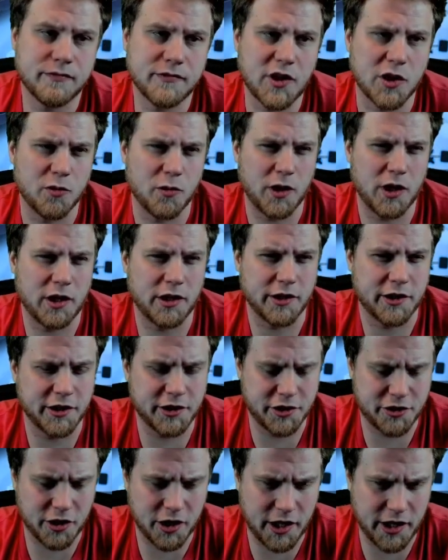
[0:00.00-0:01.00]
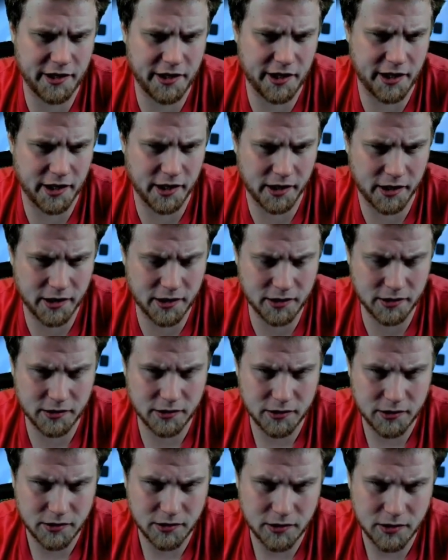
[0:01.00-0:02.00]
Wanted a good draw there.
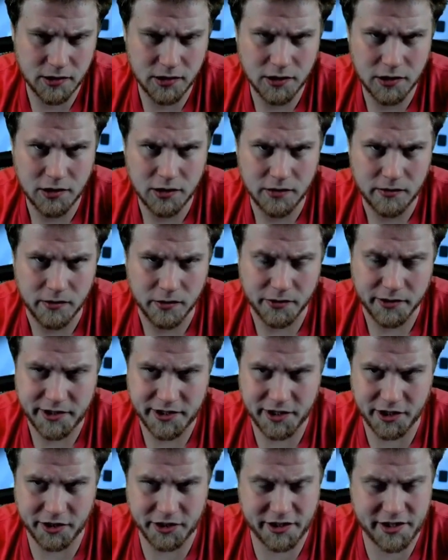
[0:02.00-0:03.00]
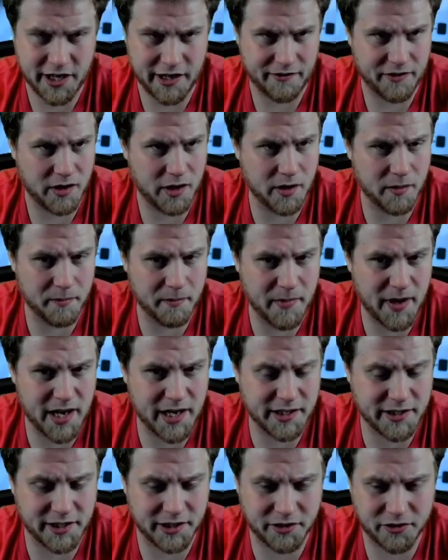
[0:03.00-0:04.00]
We still just have
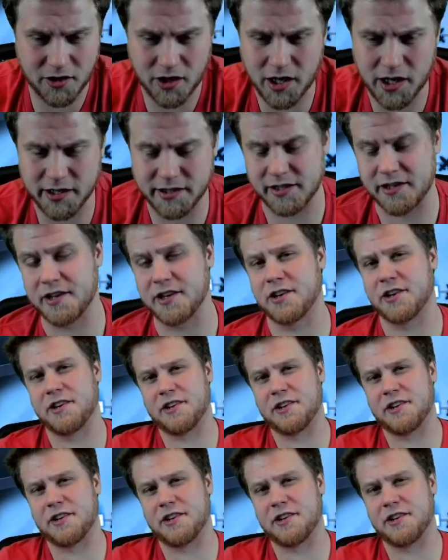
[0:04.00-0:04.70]
amazing draws, and they're in